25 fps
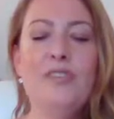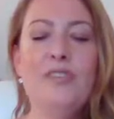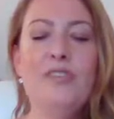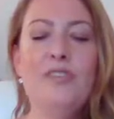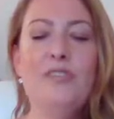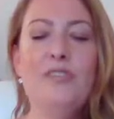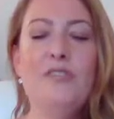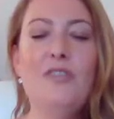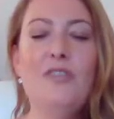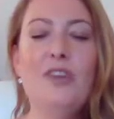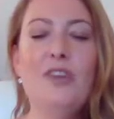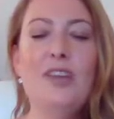And
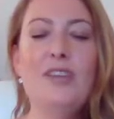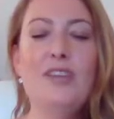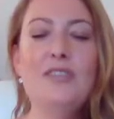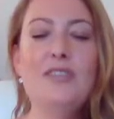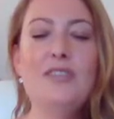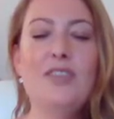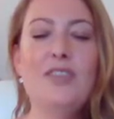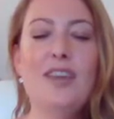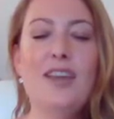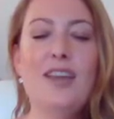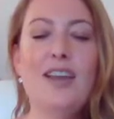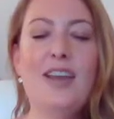the
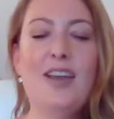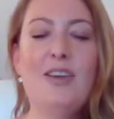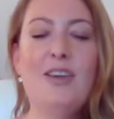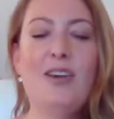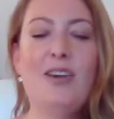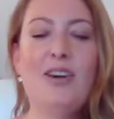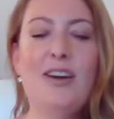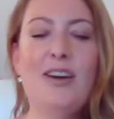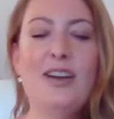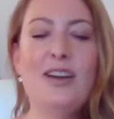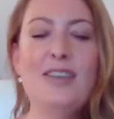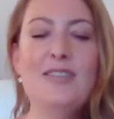first thing our
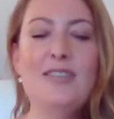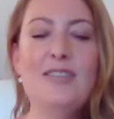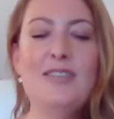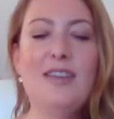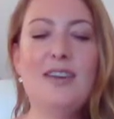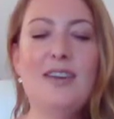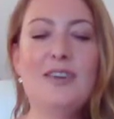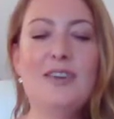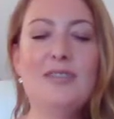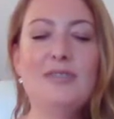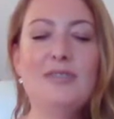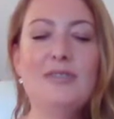higher
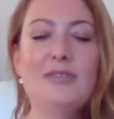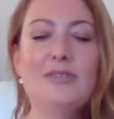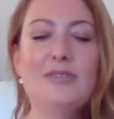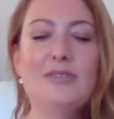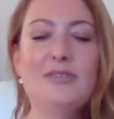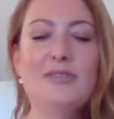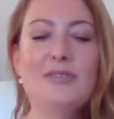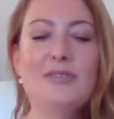self